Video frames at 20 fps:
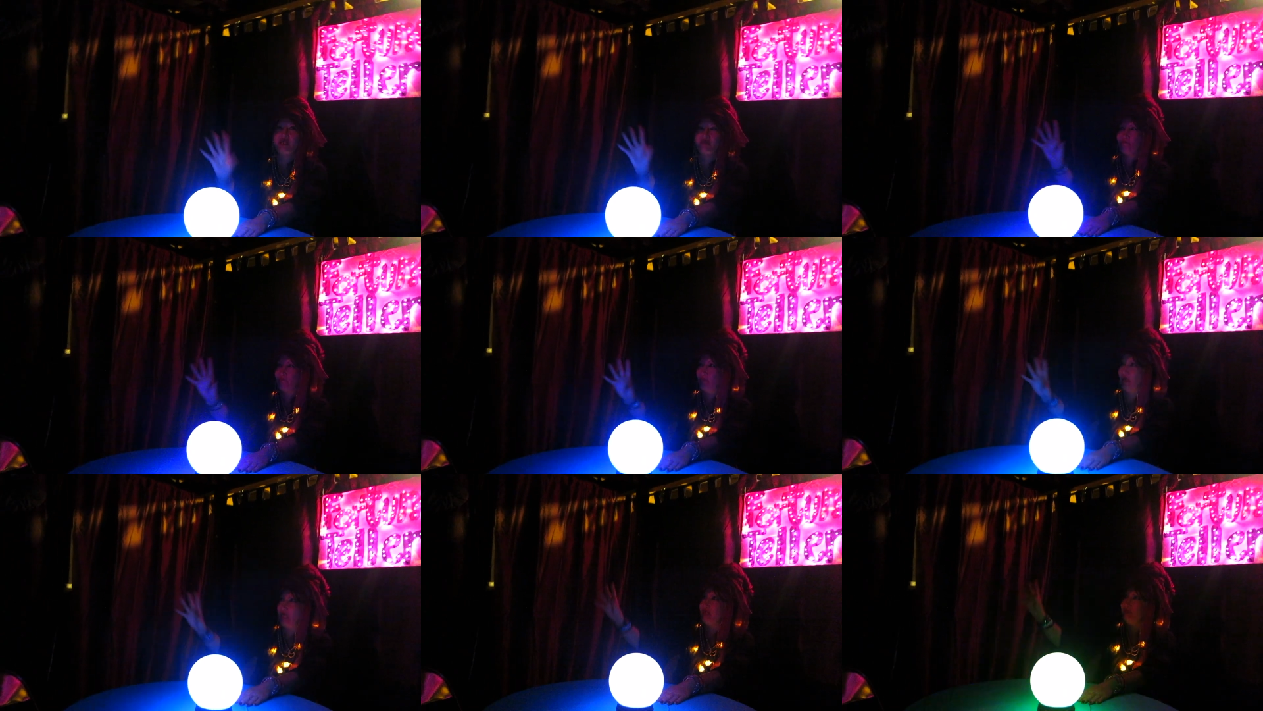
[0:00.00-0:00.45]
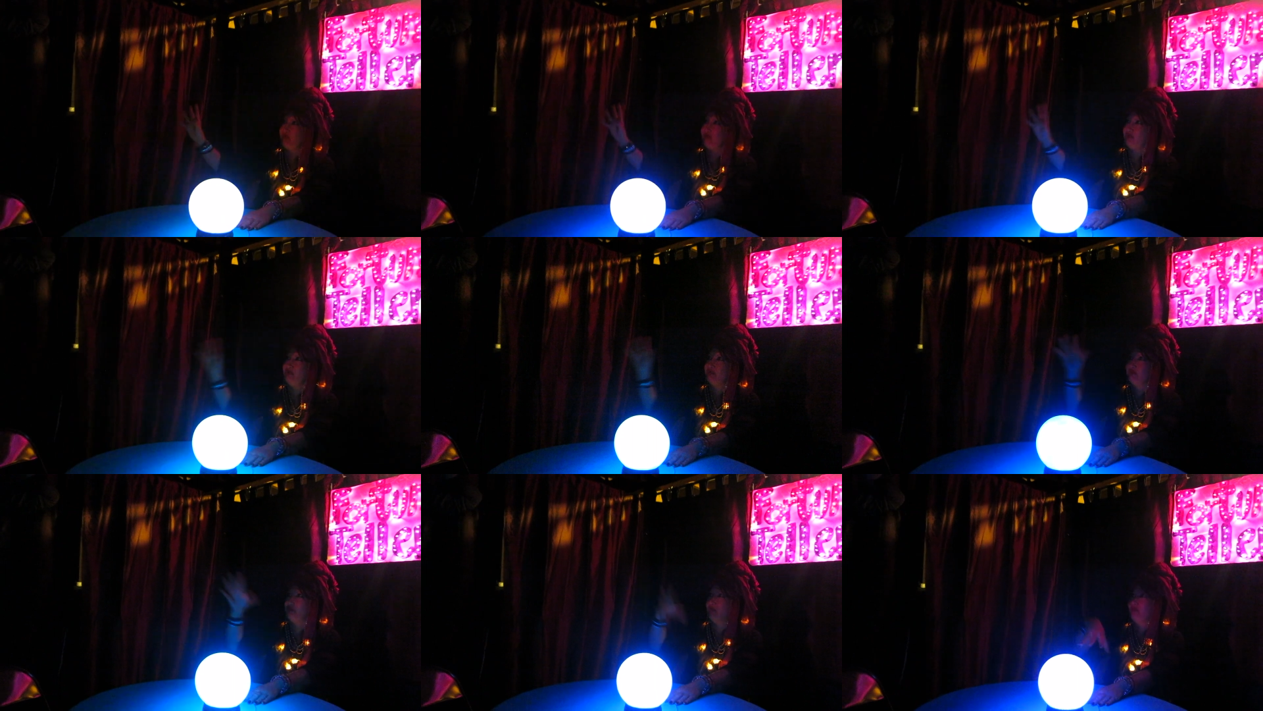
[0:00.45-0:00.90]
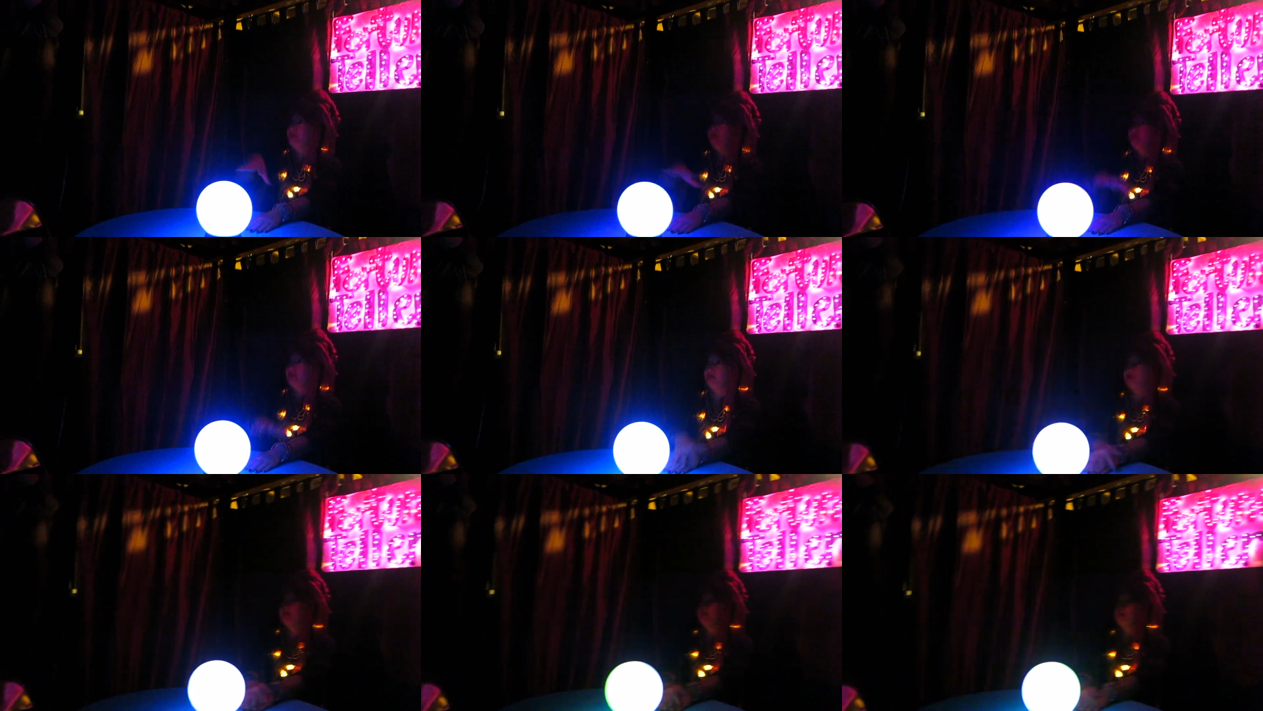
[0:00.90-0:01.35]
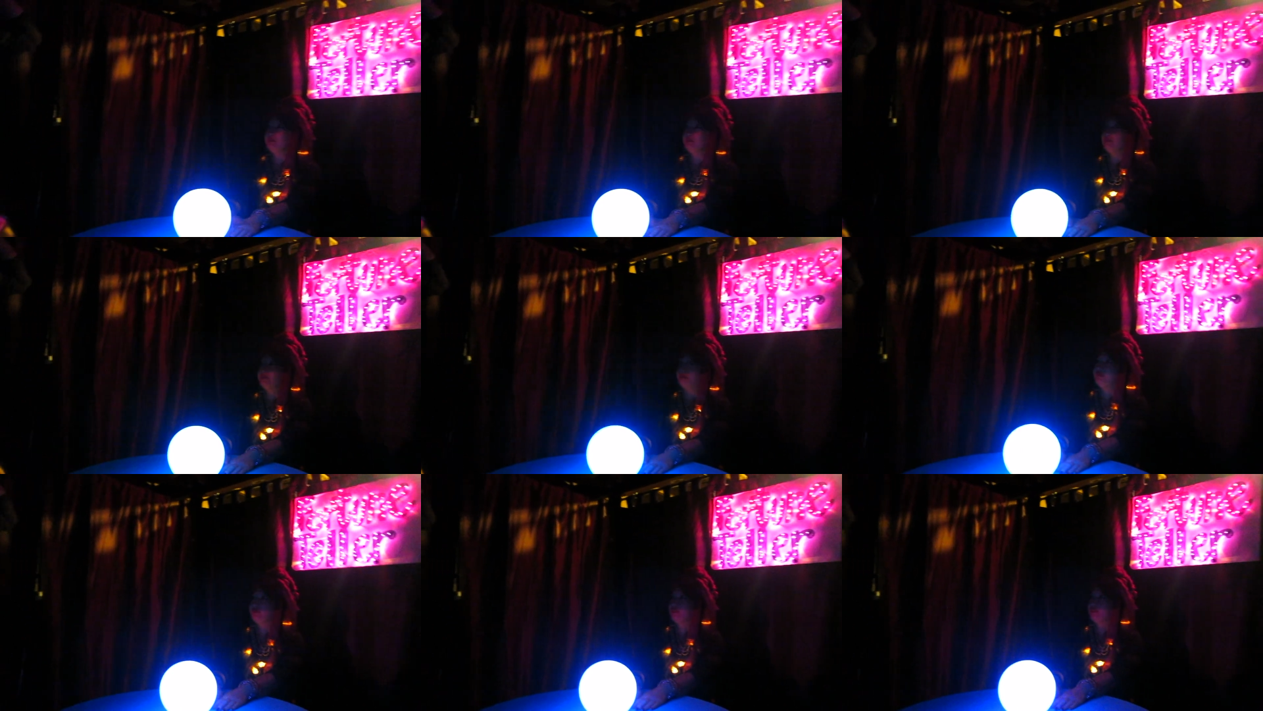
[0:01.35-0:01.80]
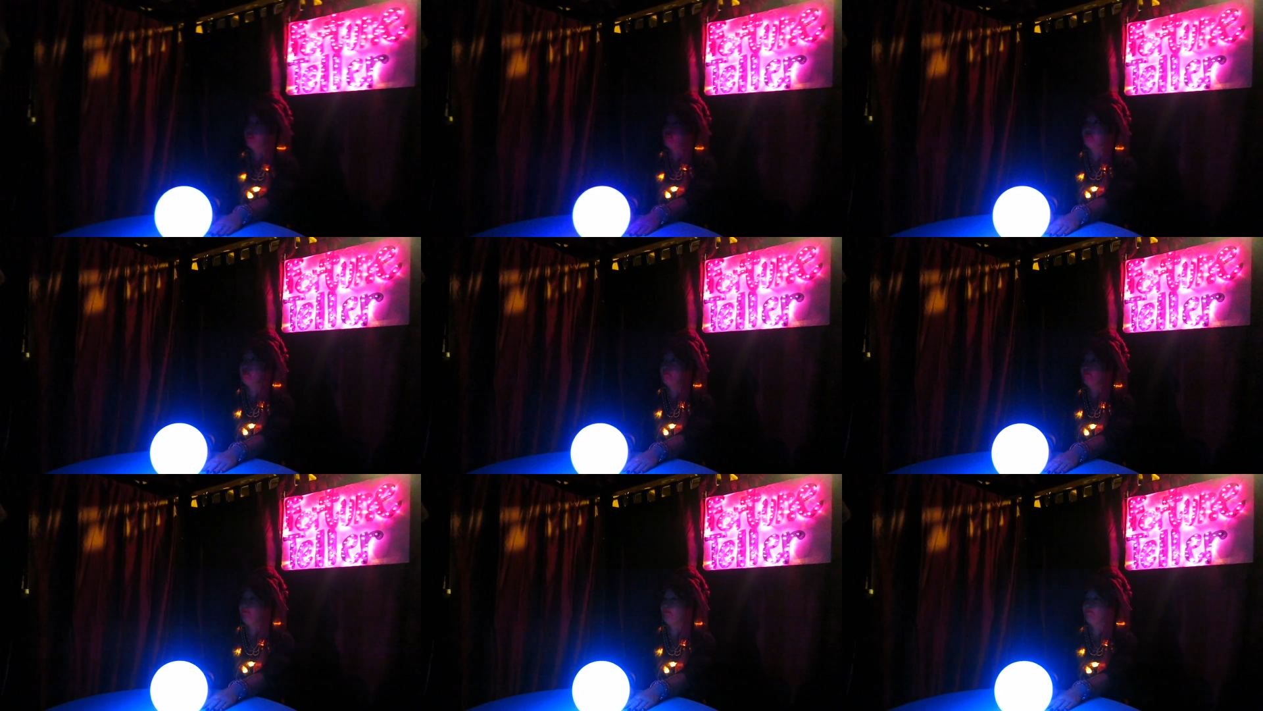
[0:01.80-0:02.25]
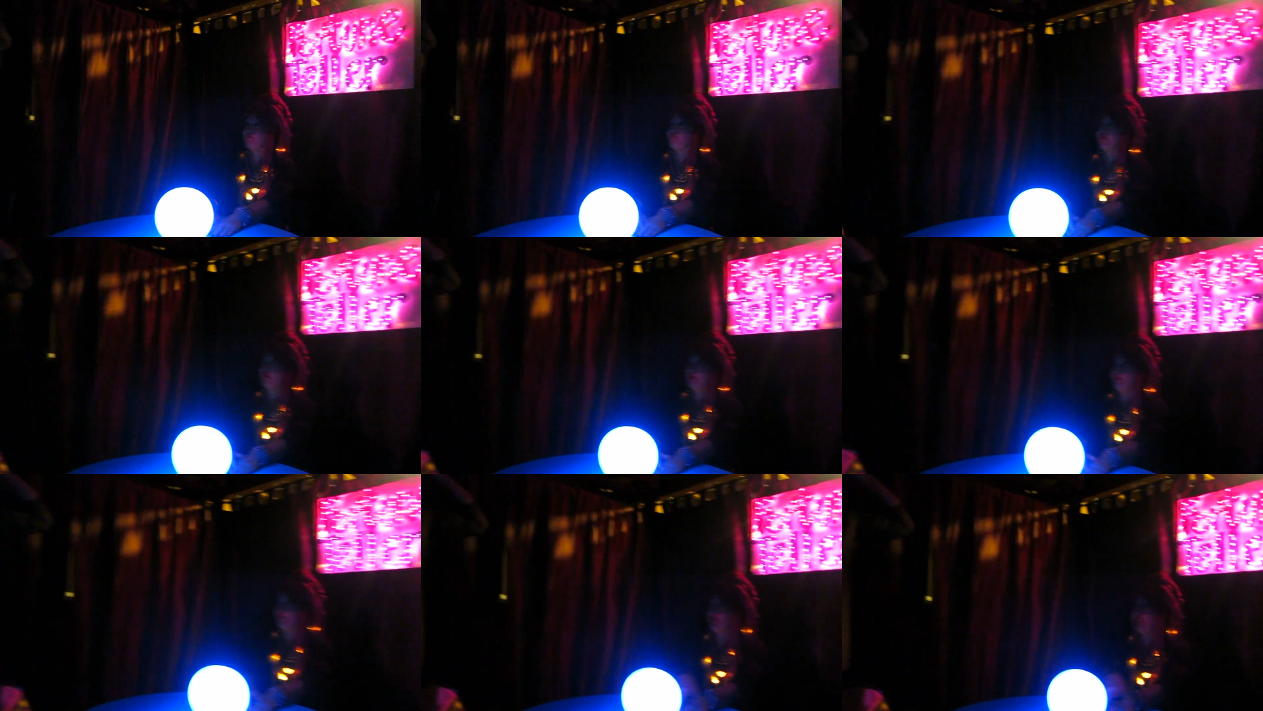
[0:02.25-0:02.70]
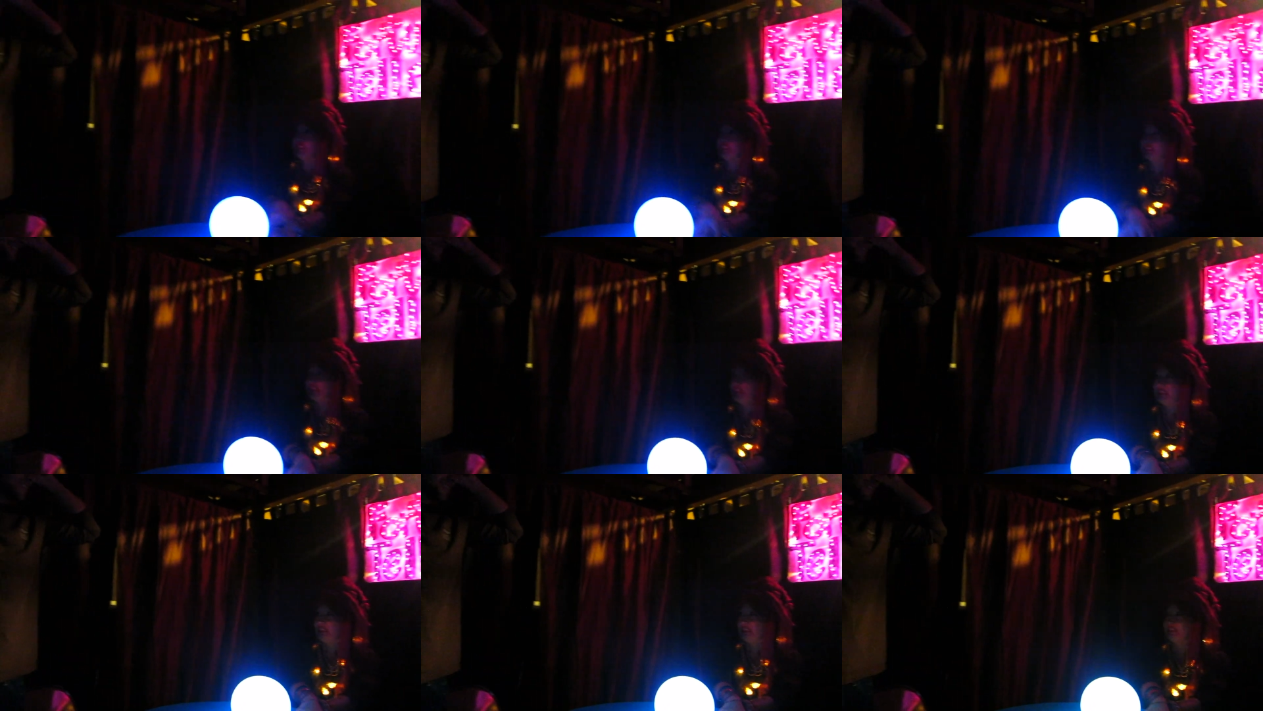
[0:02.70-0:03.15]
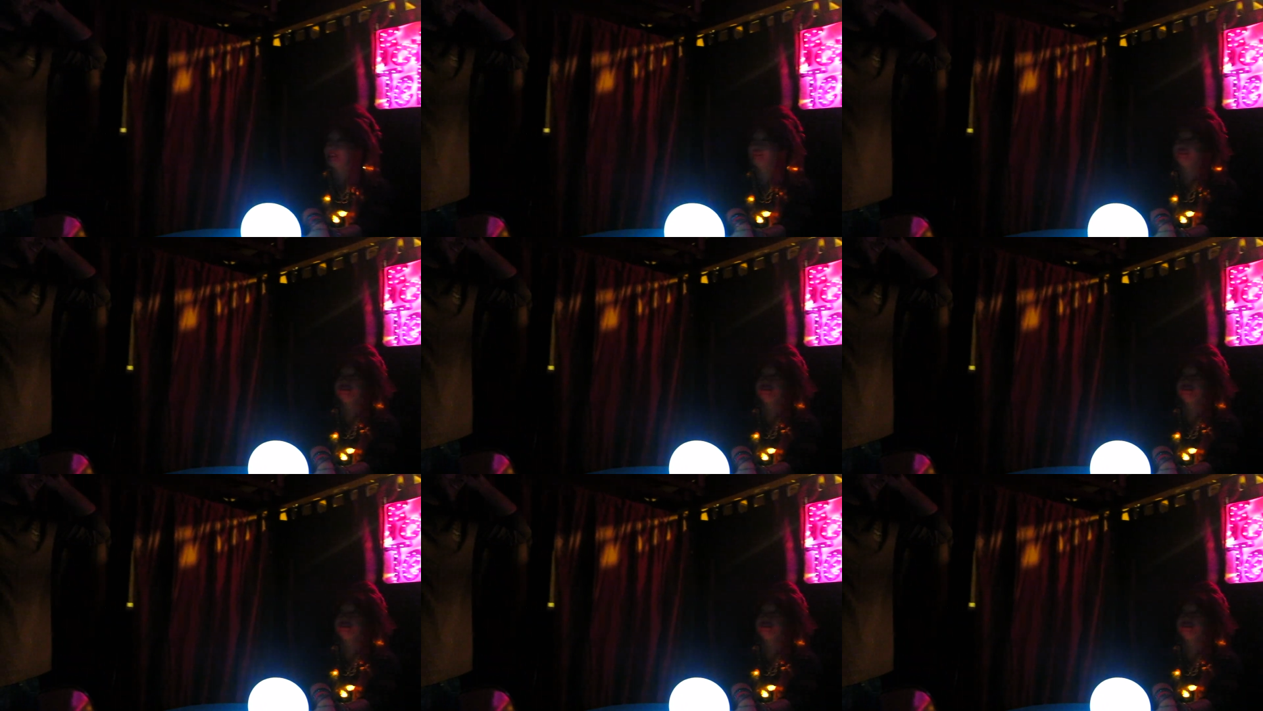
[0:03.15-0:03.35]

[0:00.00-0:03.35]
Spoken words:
(no speaker visible)